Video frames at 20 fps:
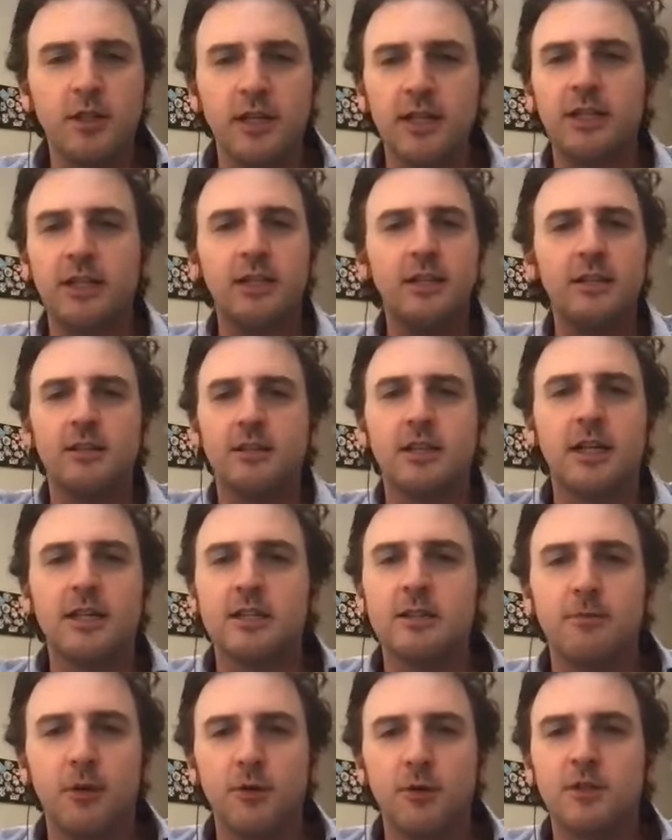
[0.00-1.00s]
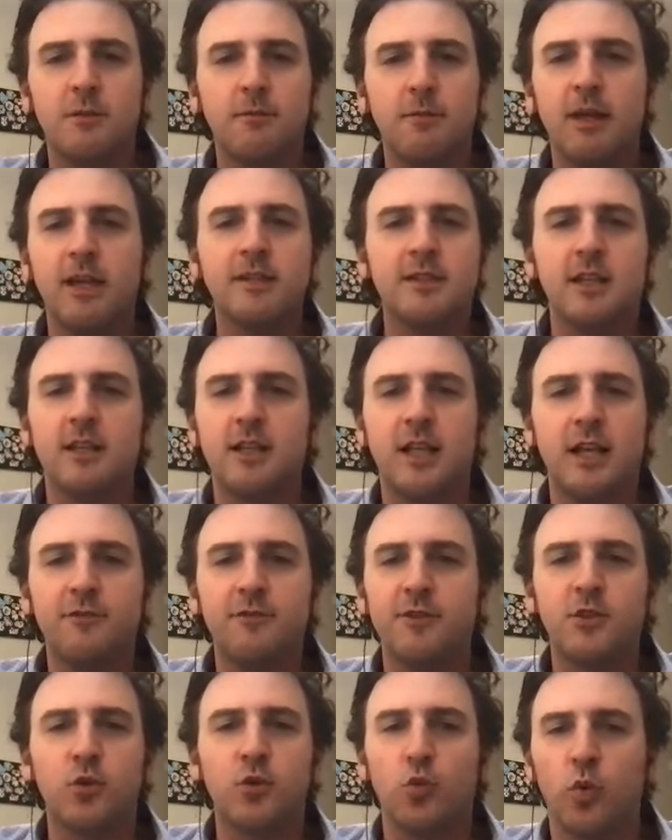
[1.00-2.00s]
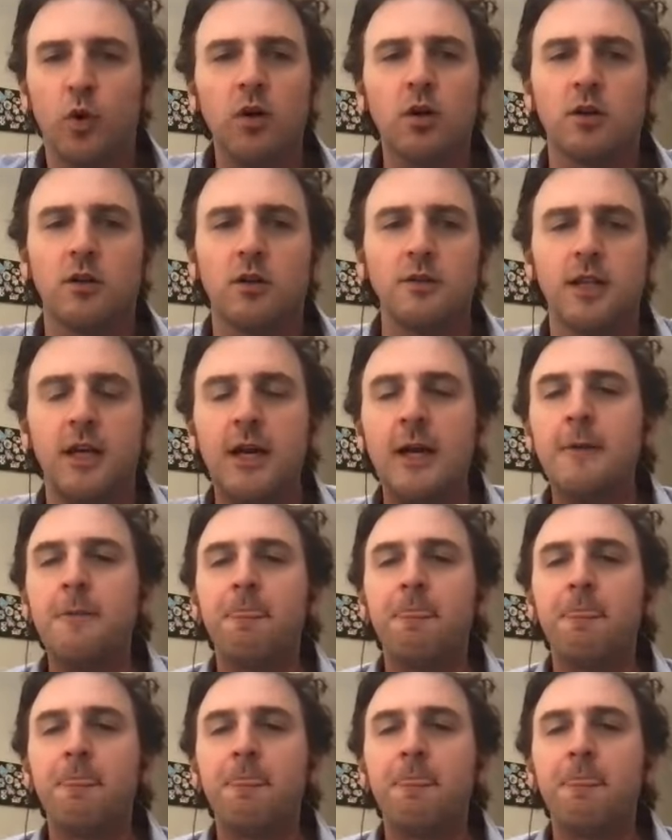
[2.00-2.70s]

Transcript: Like he's got the most amazing life in the world.